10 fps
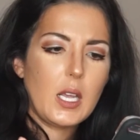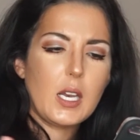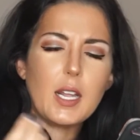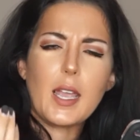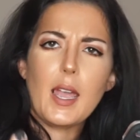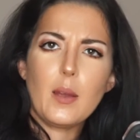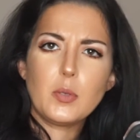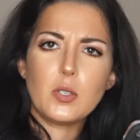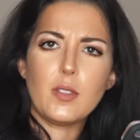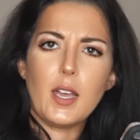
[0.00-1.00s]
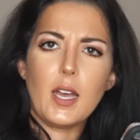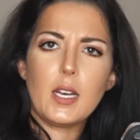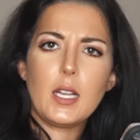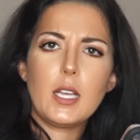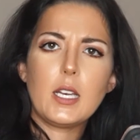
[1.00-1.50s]
And it captured
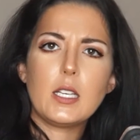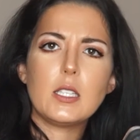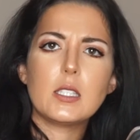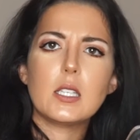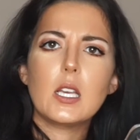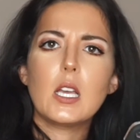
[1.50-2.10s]
that. It is